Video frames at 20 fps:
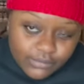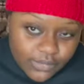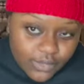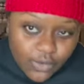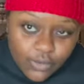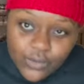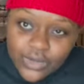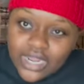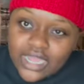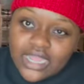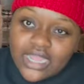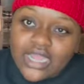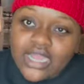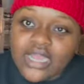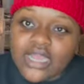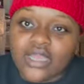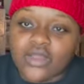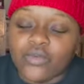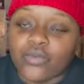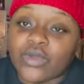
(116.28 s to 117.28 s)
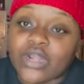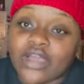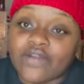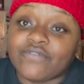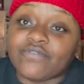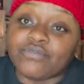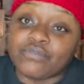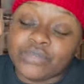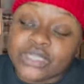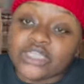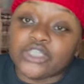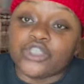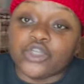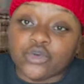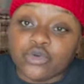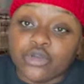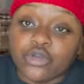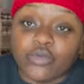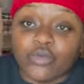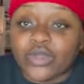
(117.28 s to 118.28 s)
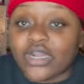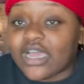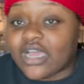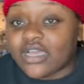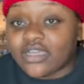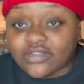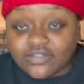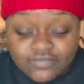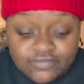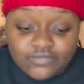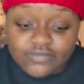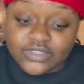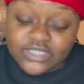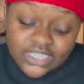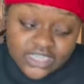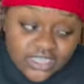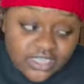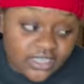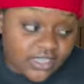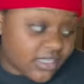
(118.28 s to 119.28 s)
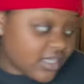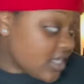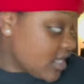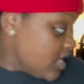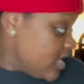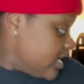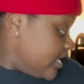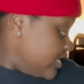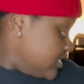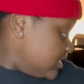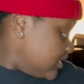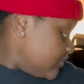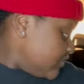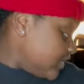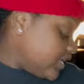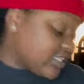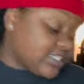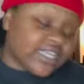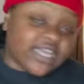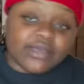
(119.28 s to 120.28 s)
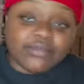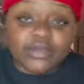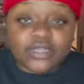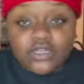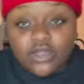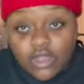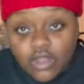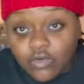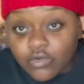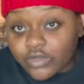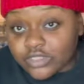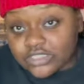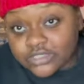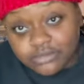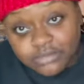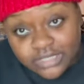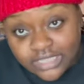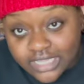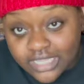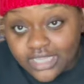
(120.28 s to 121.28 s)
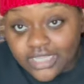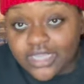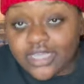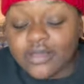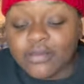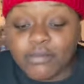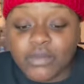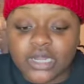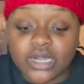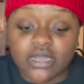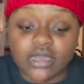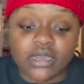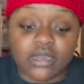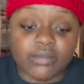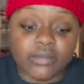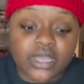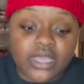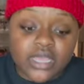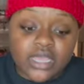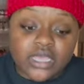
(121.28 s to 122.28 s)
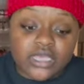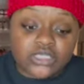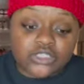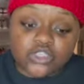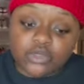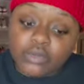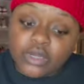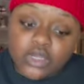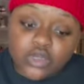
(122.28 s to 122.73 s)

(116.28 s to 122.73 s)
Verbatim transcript: what i got what i've been doing what i did and stuff like that my dog wants to play but, um so my